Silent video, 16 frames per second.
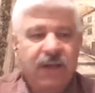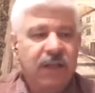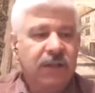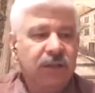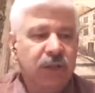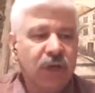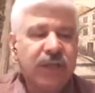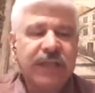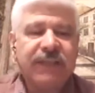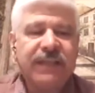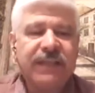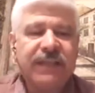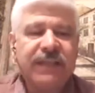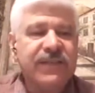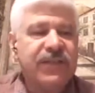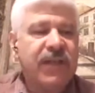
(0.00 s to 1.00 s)
look at
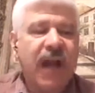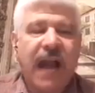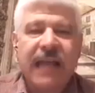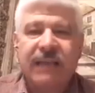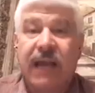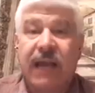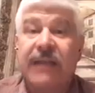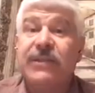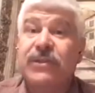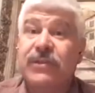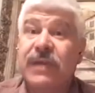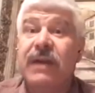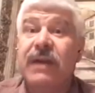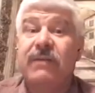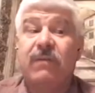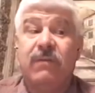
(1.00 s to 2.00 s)
these guidelines
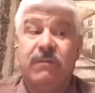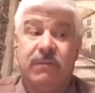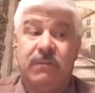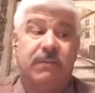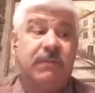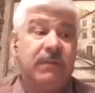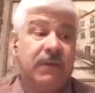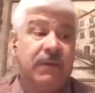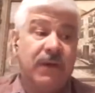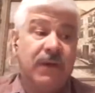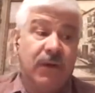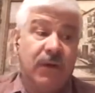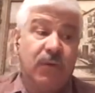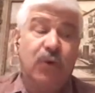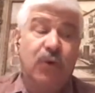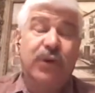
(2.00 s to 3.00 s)
that
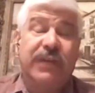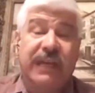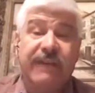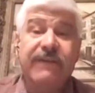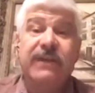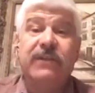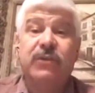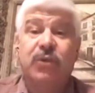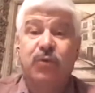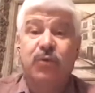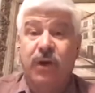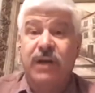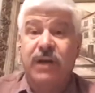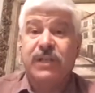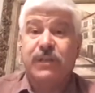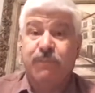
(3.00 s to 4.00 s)
were given to
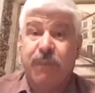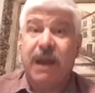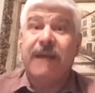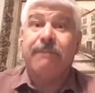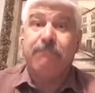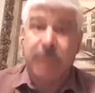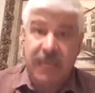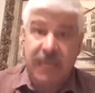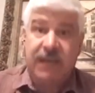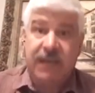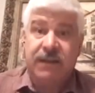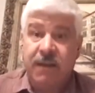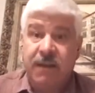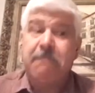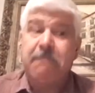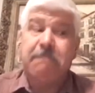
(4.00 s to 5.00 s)
us by
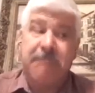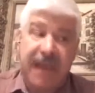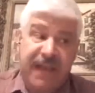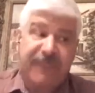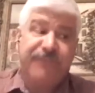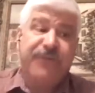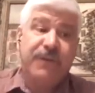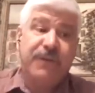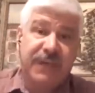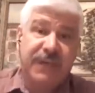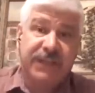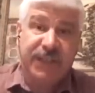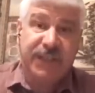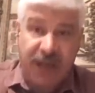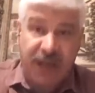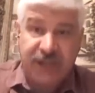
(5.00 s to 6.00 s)
men made from the
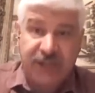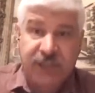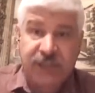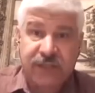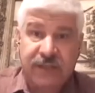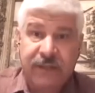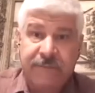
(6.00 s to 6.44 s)
dust,